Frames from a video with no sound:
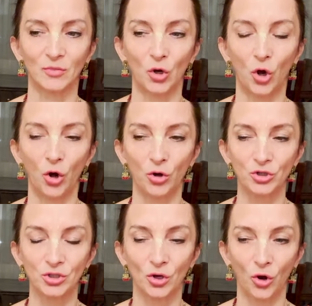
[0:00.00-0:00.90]

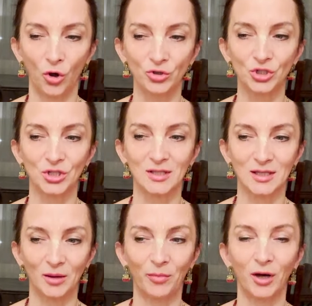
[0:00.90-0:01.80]

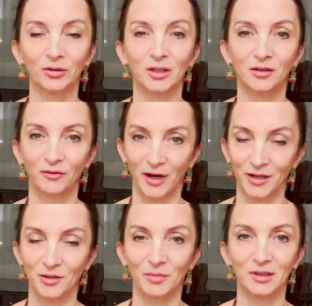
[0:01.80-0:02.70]
conscious about the
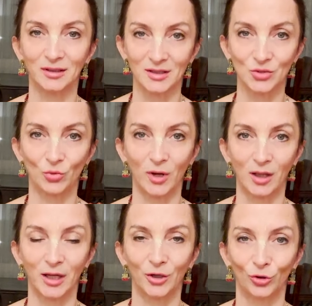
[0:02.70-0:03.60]
environment as
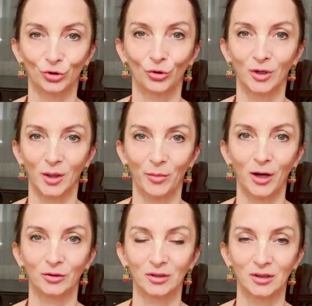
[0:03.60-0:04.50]
well and not only
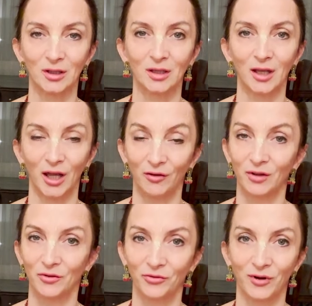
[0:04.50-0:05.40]
about
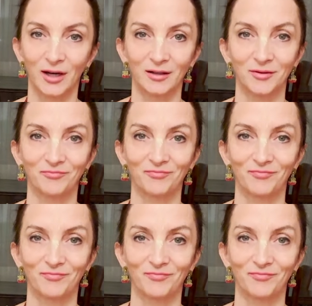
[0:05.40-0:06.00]
having fun